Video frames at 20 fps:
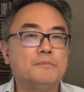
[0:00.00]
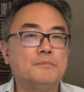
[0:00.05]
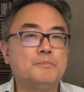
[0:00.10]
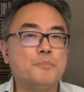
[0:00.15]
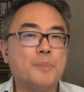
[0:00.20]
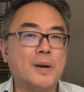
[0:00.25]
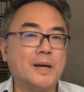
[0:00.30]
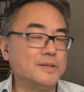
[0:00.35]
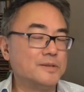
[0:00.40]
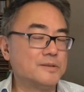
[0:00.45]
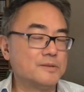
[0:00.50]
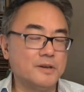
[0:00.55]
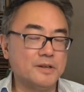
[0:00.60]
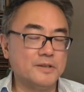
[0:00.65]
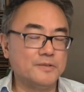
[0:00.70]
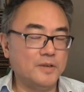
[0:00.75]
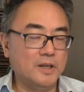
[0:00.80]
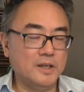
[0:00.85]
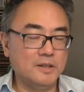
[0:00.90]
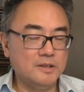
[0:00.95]

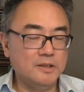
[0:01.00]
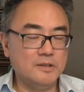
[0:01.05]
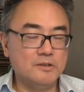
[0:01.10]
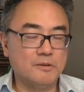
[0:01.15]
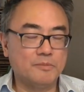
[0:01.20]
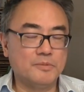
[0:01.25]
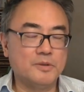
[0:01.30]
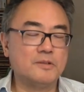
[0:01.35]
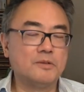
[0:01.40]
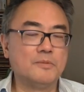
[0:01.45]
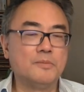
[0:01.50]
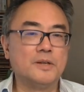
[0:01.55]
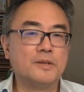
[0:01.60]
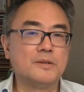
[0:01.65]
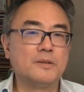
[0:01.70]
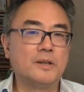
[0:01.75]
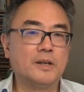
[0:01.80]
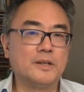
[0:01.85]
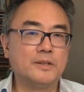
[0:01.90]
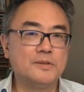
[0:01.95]
bite-sized VAT topics you might
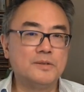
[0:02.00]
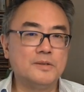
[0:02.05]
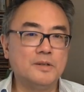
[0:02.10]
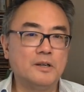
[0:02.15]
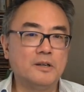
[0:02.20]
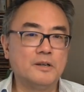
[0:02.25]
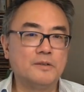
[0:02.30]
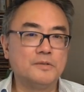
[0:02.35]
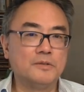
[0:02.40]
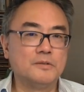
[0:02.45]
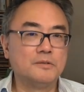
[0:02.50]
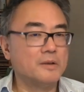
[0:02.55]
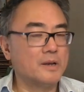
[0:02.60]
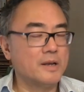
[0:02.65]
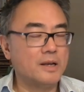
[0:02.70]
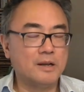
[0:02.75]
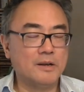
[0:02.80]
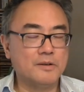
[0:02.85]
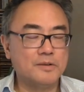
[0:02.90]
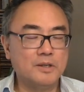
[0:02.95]
like to see covered,
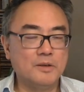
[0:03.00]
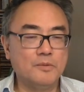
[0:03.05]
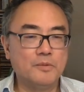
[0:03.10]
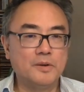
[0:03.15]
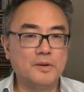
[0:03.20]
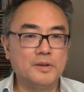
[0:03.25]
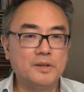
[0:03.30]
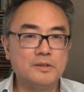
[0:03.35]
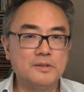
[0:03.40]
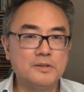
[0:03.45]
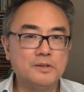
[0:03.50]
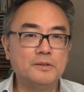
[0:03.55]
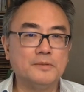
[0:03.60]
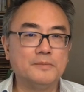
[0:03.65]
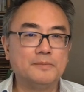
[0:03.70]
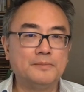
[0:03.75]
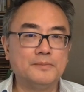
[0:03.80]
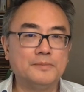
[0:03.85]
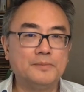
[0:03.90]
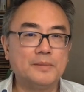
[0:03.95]
and I'll see what we can do.
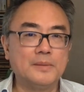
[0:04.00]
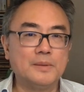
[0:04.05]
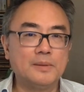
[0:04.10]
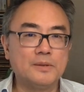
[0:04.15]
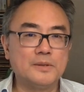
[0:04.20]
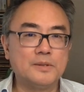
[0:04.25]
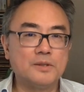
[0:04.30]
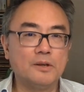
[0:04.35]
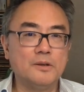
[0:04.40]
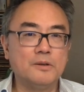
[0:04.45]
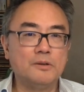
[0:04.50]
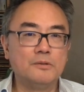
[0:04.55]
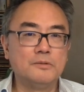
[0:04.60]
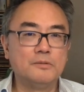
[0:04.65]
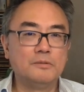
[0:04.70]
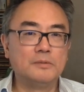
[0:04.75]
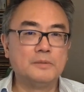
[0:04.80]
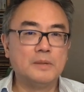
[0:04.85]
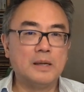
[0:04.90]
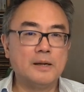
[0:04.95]
So
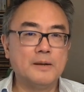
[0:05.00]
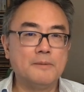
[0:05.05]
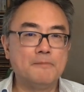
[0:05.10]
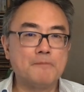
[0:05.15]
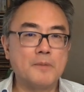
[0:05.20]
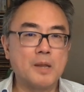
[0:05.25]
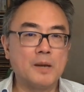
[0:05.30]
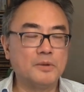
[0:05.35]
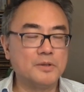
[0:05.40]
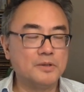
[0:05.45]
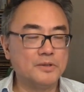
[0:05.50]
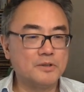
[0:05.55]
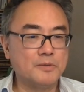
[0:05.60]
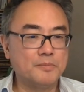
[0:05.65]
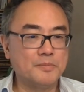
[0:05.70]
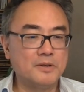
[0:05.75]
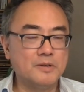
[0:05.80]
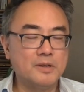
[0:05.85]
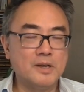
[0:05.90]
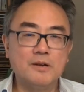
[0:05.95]
I'm going to stop
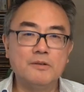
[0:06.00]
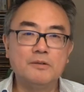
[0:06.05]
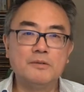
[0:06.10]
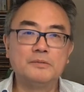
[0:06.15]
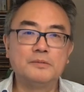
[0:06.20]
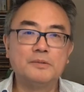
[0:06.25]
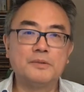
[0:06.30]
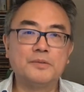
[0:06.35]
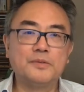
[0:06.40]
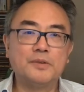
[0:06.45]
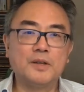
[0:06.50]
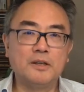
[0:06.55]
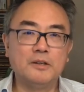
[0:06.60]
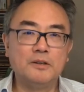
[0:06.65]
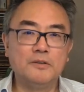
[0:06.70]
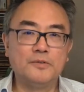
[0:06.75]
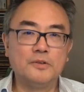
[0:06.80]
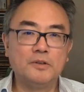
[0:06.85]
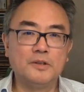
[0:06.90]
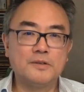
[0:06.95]
there now. Thank you
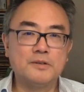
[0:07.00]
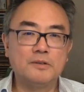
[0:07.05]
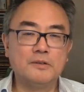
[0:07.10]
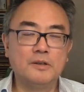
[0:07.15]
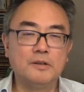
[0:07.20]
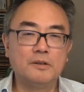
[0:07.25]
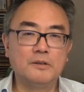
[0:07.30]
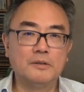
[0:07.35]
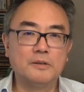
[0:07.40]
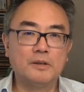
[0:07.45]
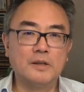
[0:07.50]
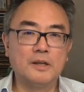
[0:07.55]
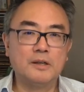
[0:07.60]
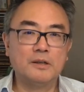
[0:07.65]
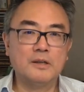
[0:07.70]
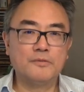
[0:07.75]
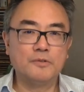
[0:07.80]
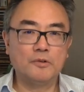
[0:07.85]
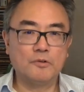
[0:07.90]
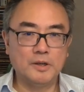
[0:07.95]
for listening, and
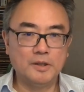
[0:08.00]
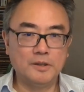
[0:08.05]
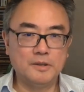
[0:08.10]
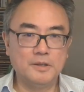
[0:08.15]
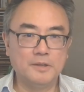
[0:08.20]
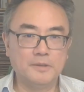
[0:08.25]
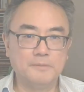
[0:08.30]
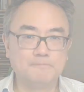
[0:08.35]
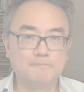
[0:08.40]
have a great day.